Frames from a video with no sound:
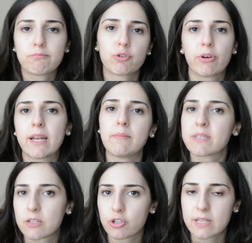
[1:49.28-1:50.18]
create any
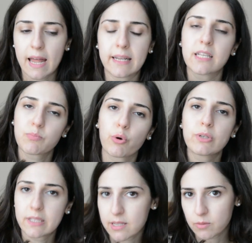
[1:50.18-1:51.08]
misunderstandings.
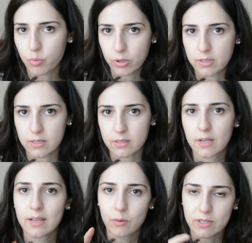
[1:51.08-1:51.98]
Protein is important.
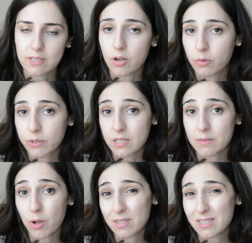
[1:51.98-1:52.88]
With this
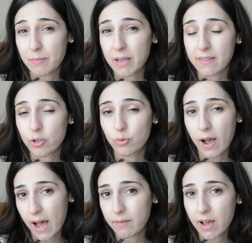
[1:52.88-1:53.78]
small stomach that you
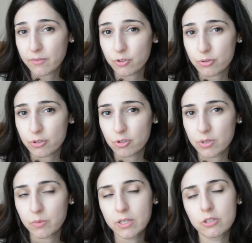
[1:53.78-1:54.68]
have after
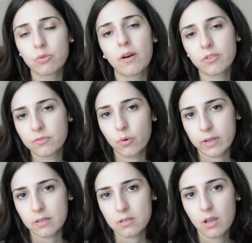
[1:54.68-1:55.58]
surgery, we do have to
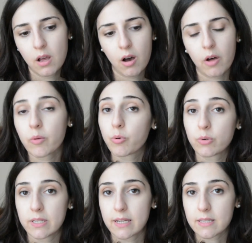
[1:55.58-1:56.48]
focus on the
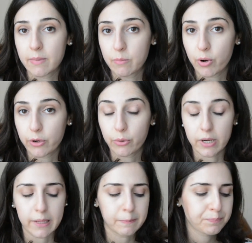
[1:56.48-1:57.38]
protein as the main
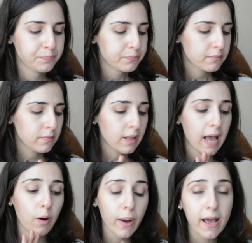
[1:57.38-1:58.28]
priority.
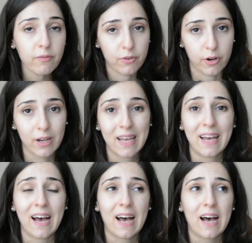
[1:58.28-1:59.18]
However,
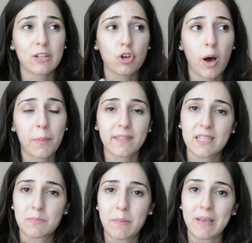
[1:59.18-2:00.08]
a topic
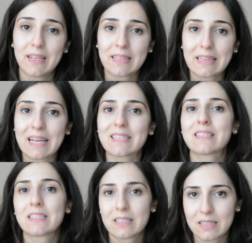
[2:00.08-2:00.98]
that's maybe
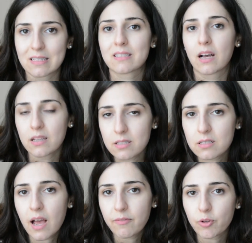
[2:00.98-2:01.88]
less
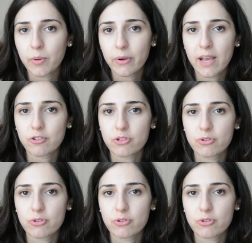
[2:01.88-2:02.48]
discussed after bariatric